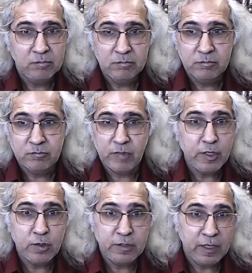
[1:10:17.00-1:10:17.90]
what
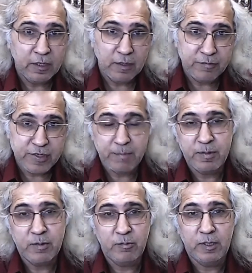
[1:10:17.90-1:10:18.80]
do you think of
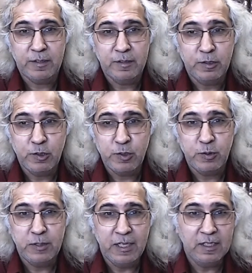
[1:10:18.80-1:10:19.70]
chapter one? Do you
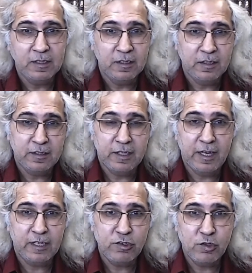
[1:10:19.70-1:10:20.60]
think it
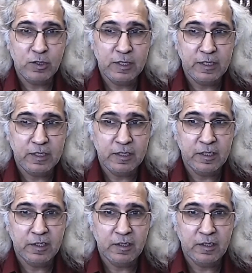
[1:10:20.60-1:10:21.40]
actually